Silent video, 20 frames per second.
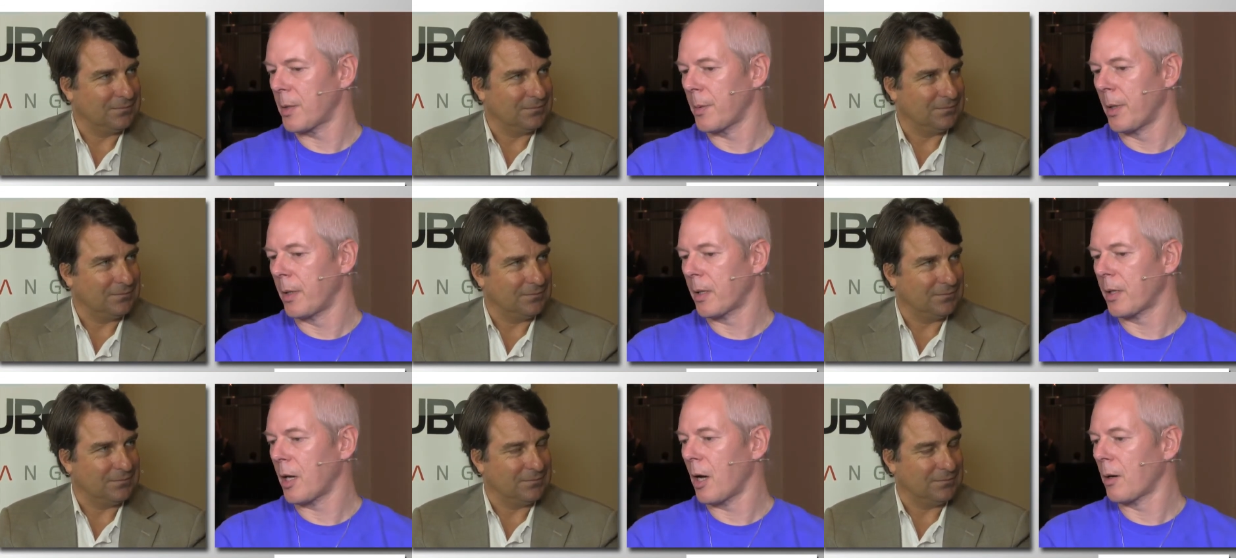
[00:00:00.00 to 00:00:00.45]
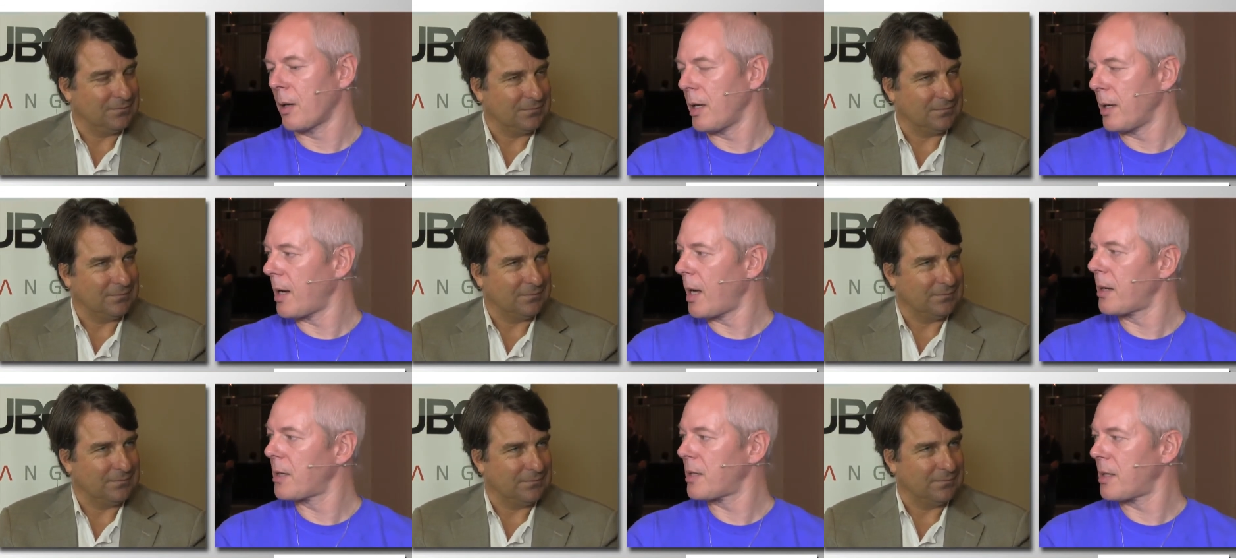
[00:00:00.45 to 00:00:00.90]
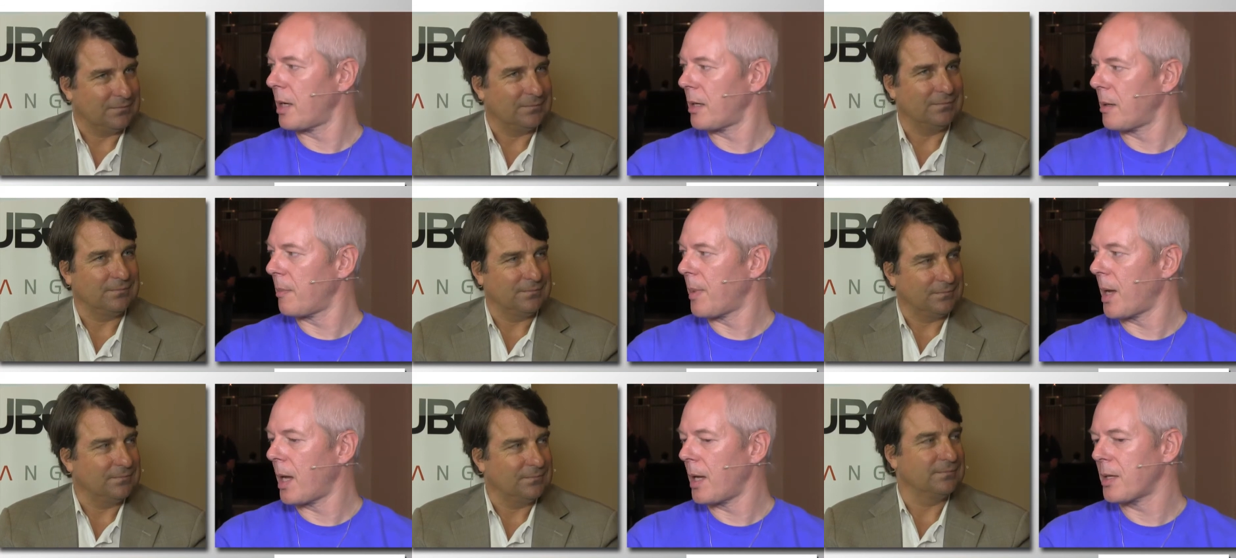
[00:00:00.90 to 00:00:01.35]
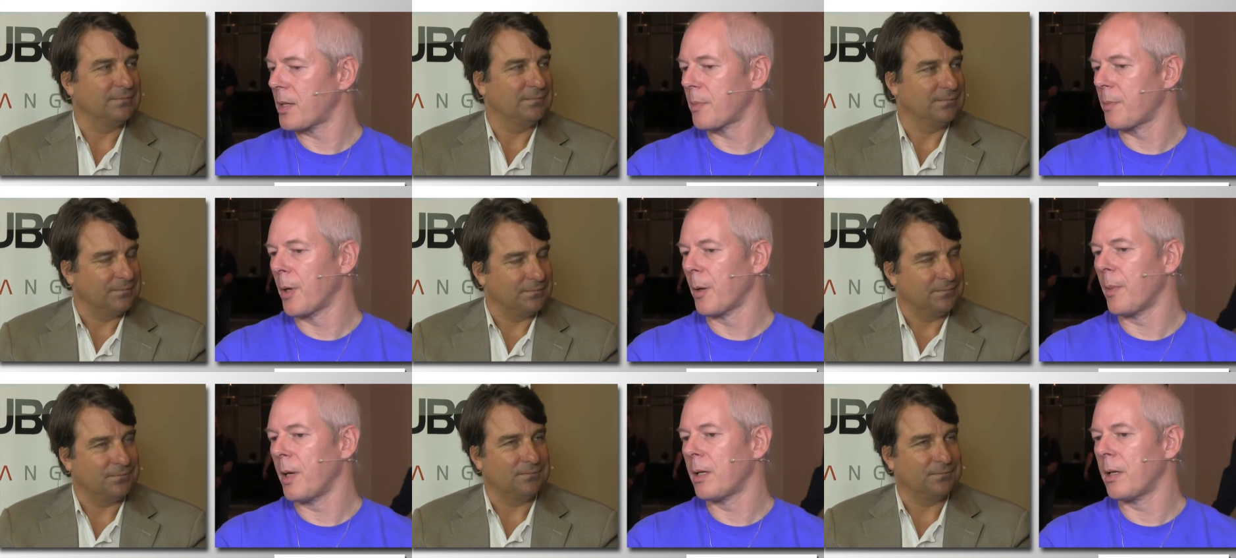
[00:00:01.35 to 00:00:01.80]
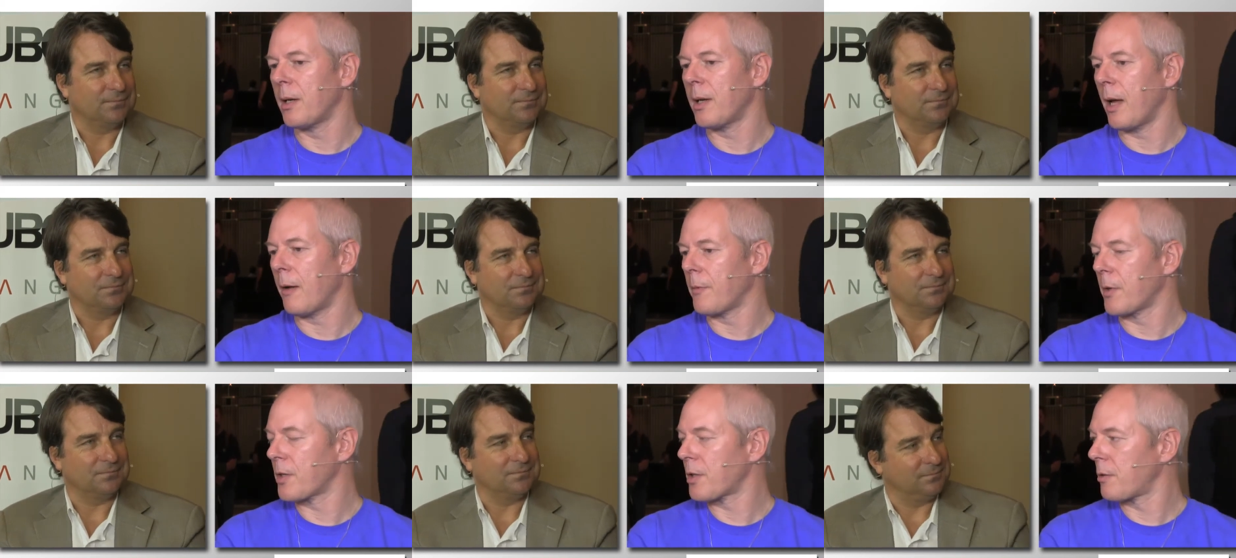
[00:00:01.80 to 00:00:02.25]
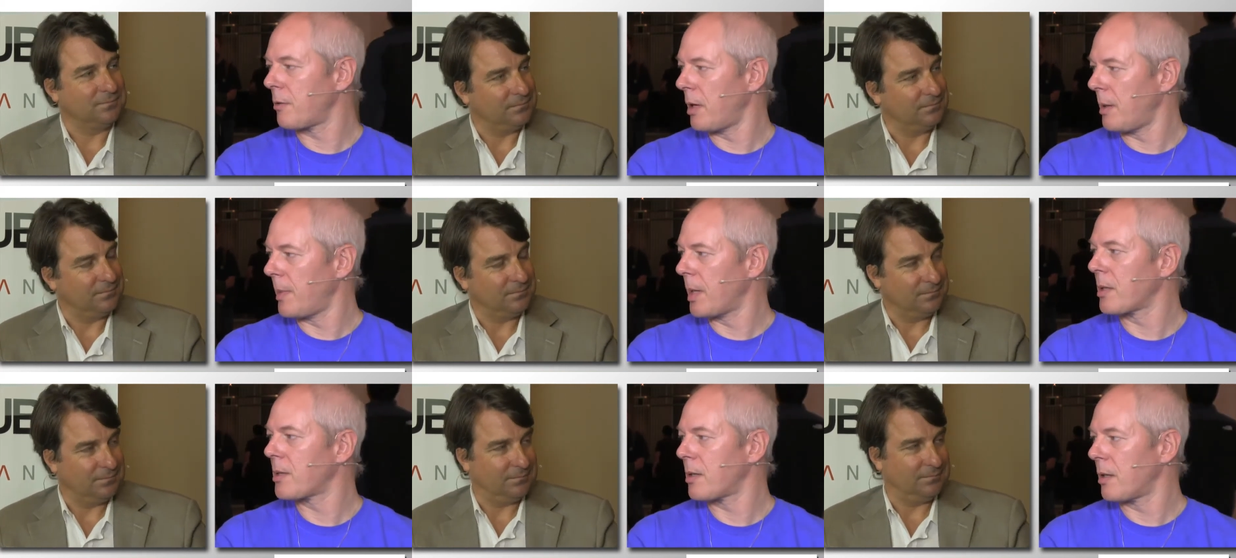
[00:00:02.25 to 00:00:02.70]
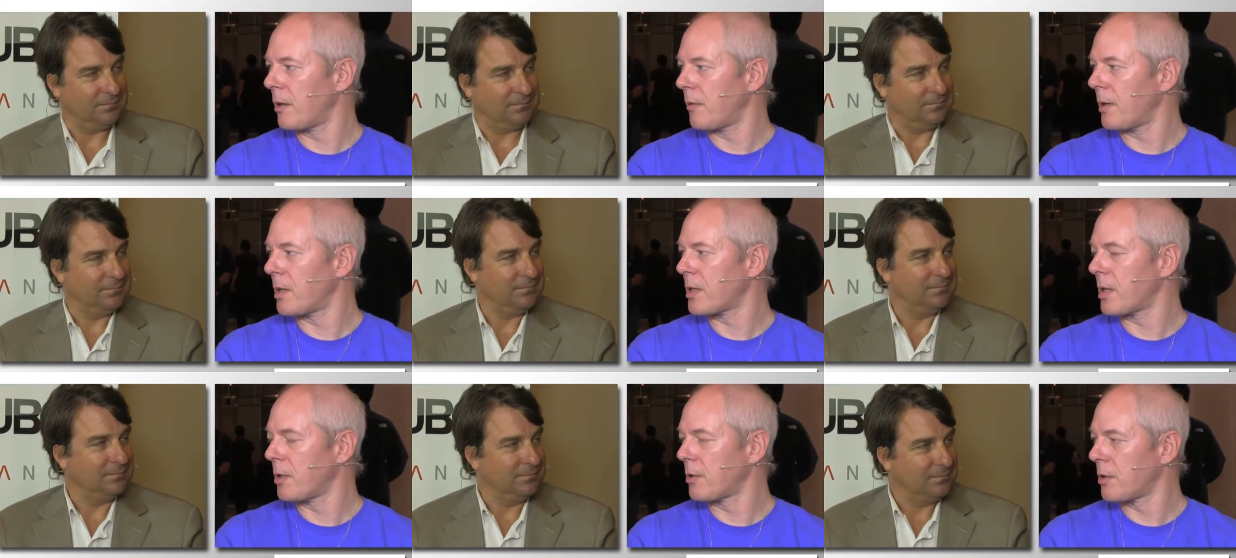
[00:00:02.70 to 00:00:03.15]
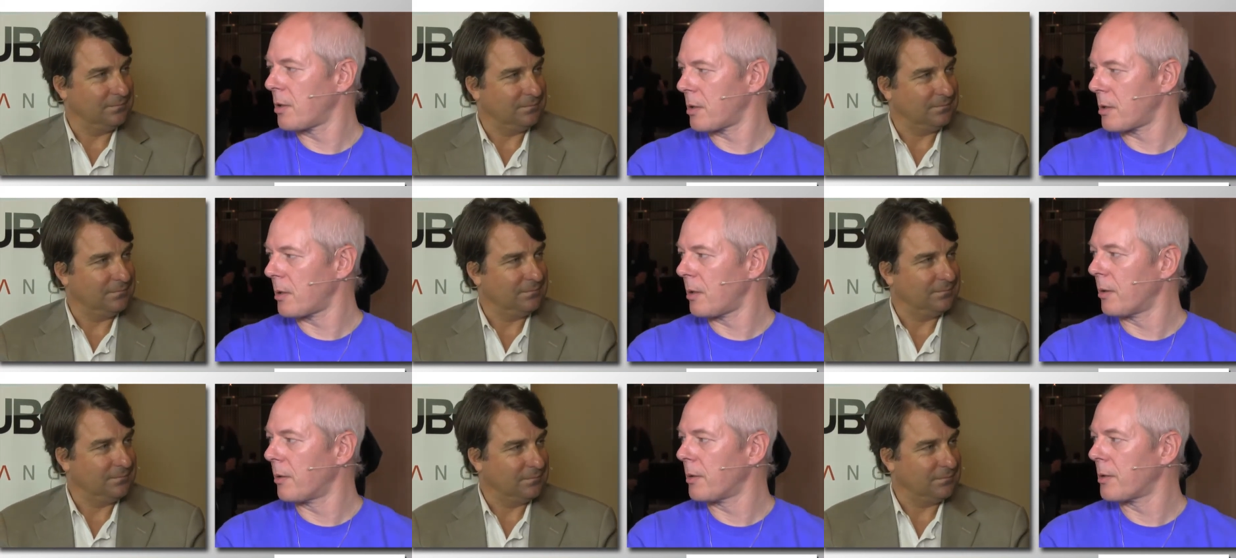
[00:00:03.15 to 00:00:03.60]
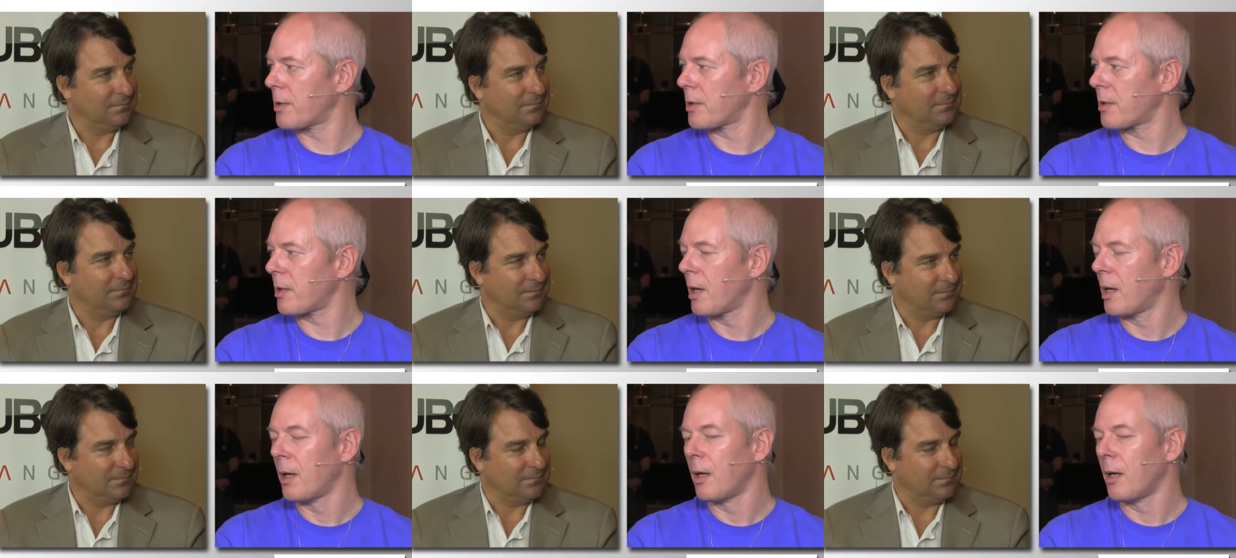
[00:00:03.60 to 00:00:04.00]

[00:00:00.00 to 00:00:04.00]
Speaker 1: We were totally data center based, but we did have the streaming service that just launched.